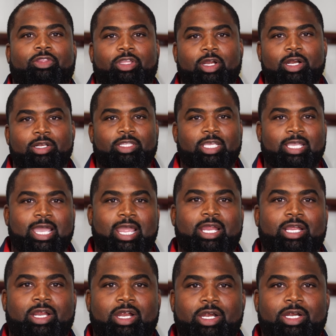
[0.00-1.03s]
third thing
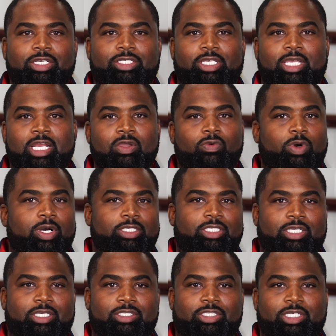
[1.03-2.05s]
I encourage anyone
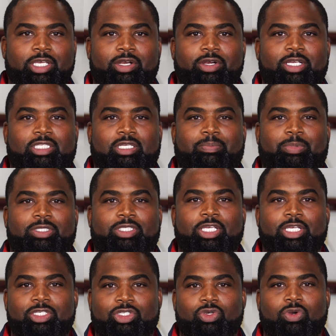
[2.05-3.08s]
to consider is the
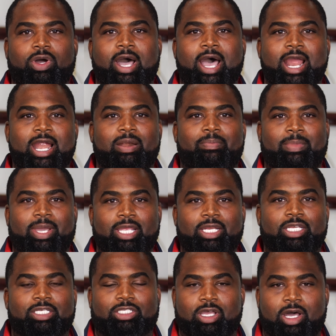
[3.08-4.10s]
potential higher
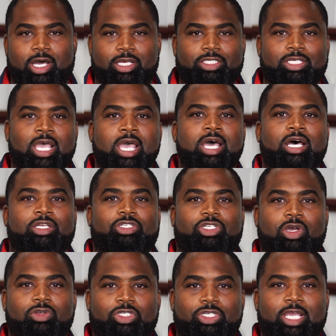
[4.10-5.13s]
maintenance costs
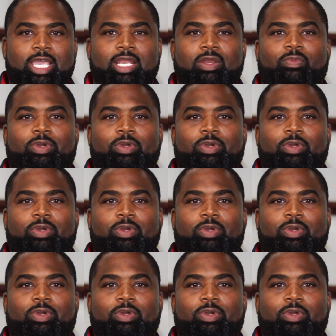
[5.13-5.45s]
associated